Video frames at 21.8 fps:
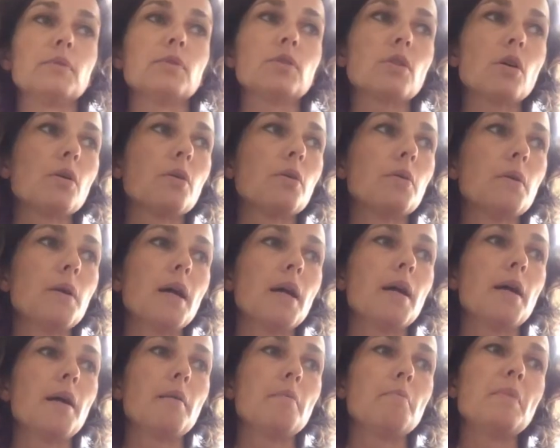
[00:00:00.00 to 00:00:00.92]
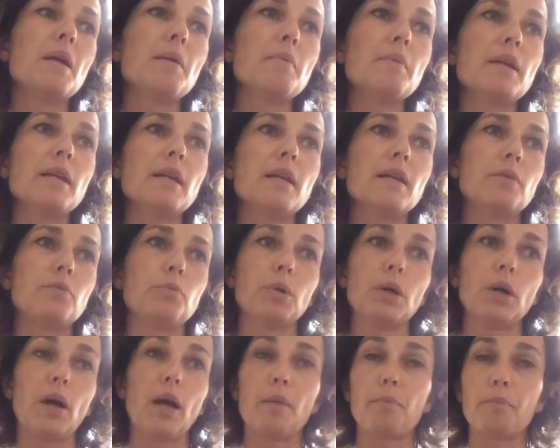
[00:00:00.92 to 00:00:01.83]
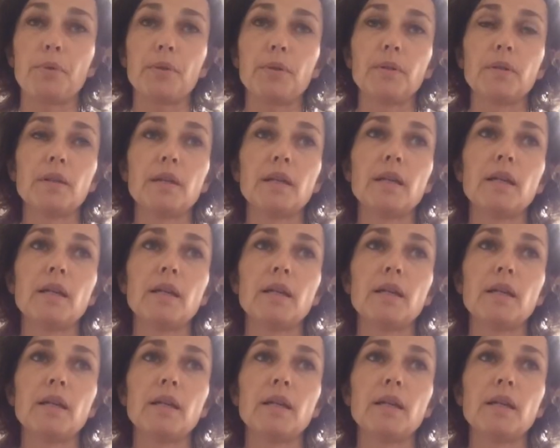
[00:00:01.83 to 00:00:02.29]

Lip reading: So maybe it will happen.